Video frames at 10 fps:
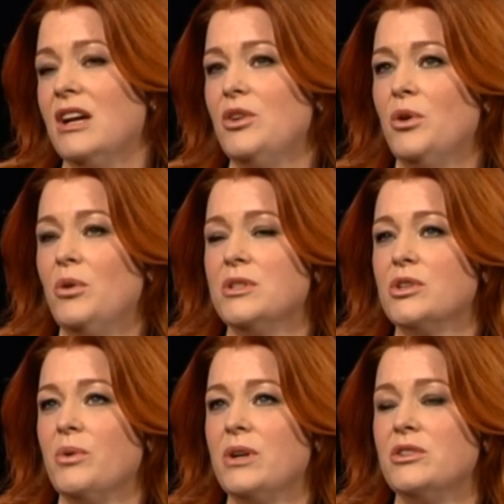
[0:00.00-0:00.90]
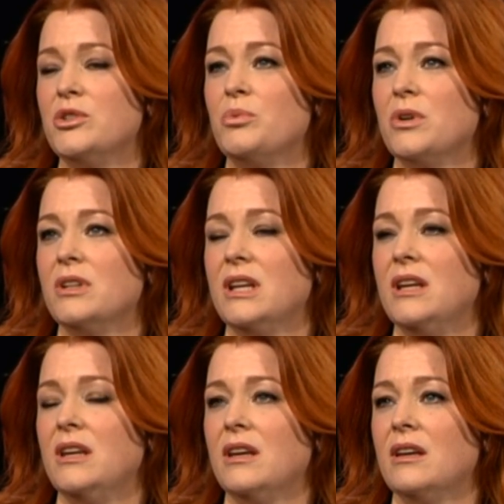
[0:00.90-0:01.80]
Yeah, you also go out into the world
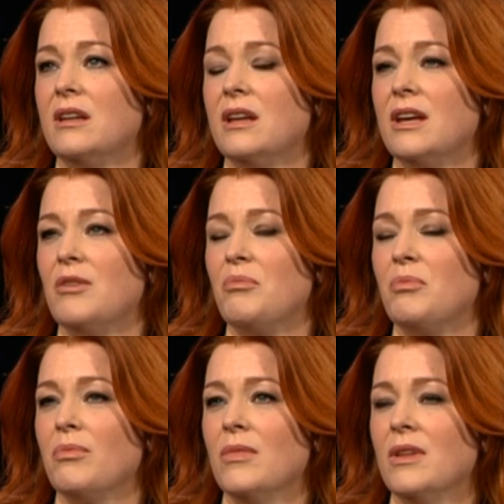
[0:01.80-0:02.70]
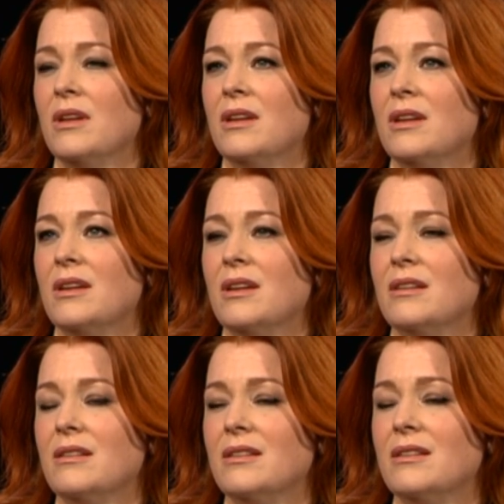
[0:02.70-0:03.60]
thinking, that
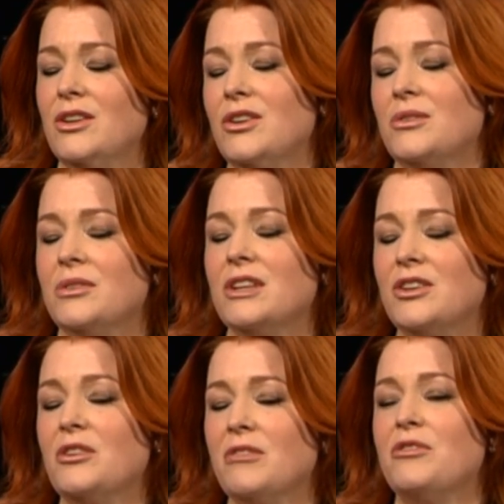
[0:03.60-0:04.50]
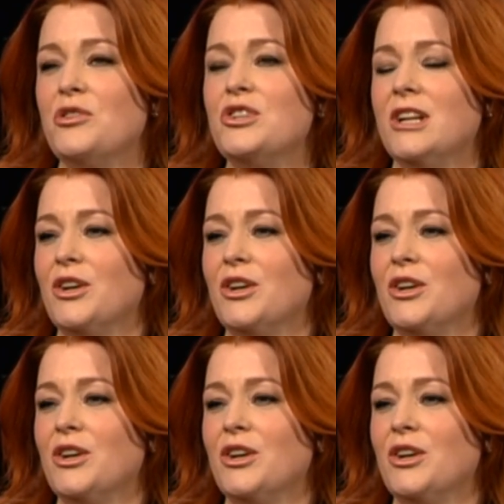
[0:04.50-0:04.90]
you're unfortunately...